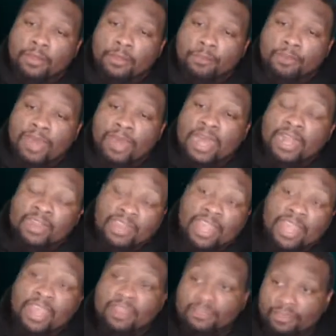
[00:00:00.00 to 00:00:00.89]

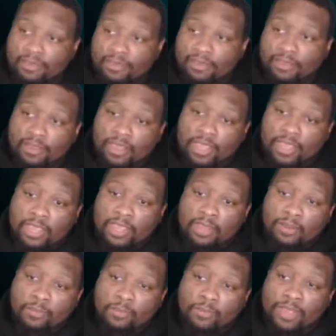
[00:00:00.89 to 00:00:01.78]
podcast,
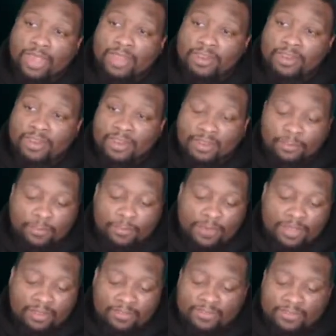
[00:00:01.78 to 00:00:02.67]
and the way I did it is
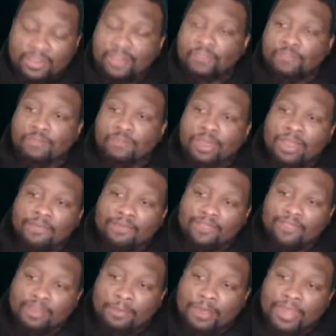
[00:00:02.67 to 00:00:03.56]
because test drive
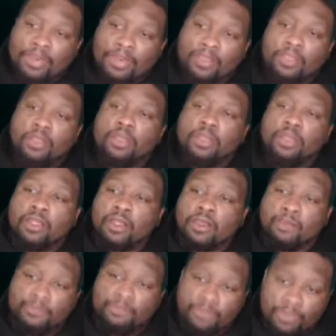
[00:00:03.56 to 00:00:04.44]
is I'm in the
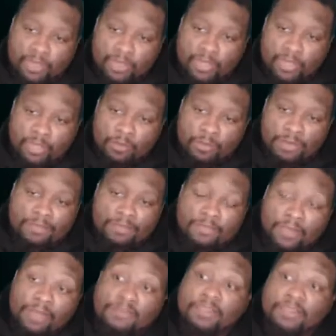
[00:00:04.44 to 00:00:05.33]
car with
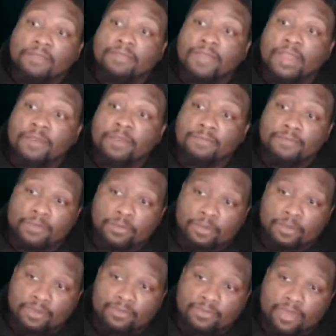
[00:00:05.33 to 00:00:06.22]
Fluff the Phantom
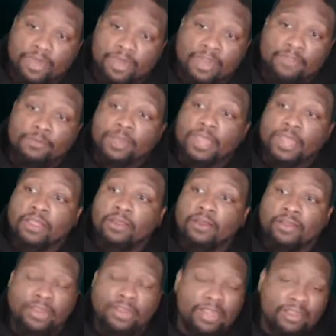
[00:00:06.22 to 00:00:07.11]
Focus, and that's why I
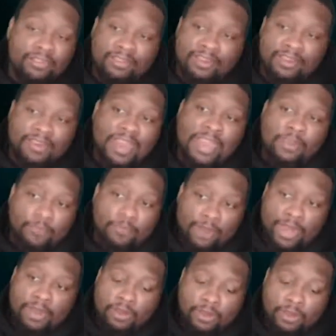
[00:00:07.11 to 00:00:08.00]
called it. It's a Knight
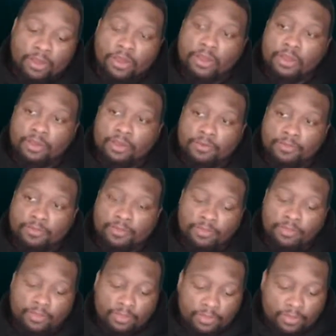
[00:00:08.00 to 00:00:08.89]
Rider car.
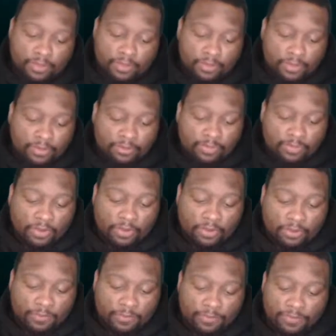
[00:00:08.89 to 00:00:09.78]

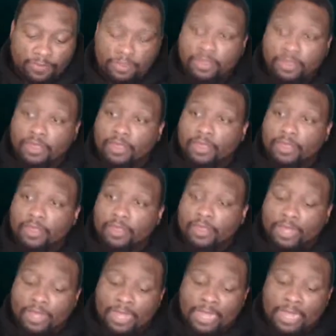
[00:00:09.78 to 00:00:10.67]
So
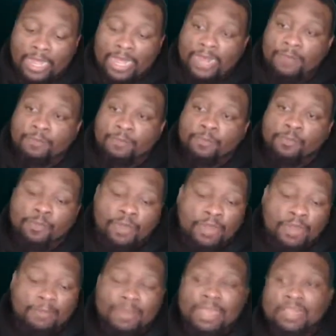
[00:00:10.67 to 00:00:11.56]
I put
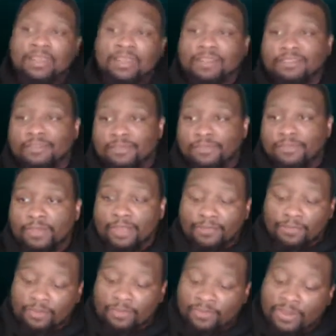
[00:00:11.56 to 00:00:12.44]
in my cousin
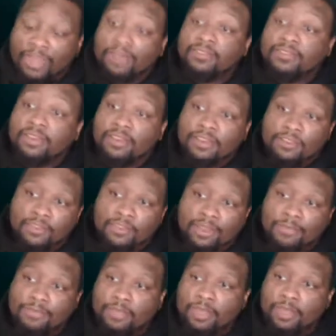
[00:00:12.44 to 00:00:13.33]
Fluff. Shout out to
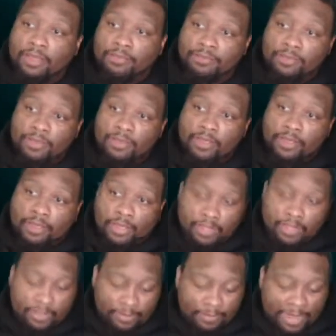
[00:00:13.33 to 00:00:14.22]
DJ Fluff.
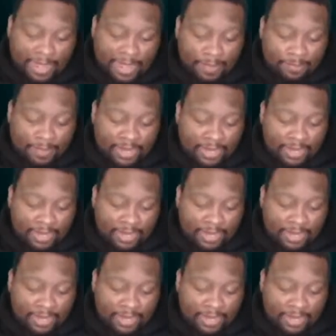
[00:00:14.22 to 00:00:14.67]
Um, I made